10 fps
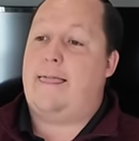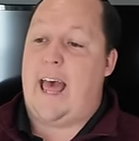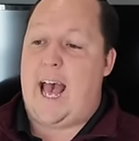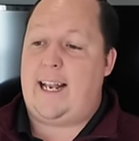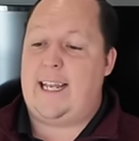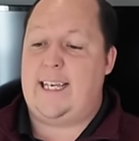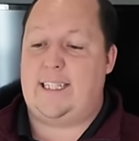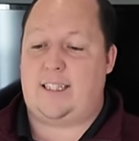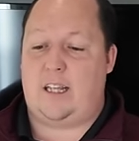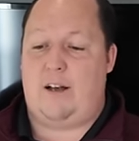That
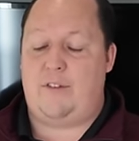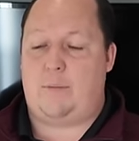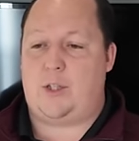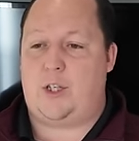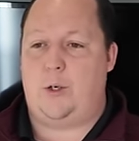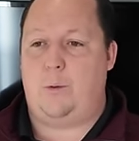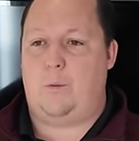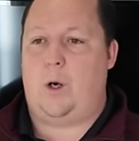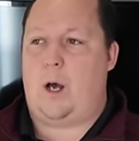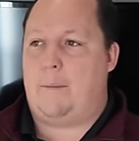is love number two.
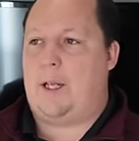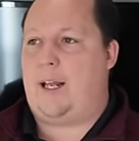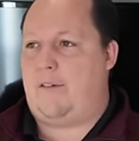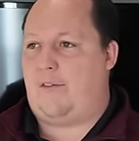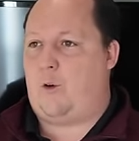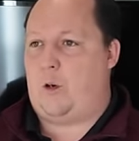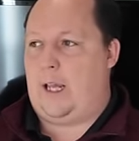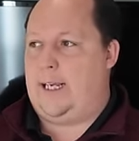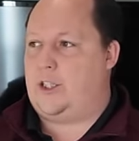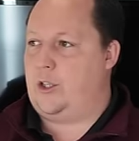Well, I'm going to give it four
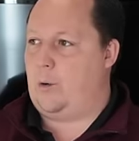likes.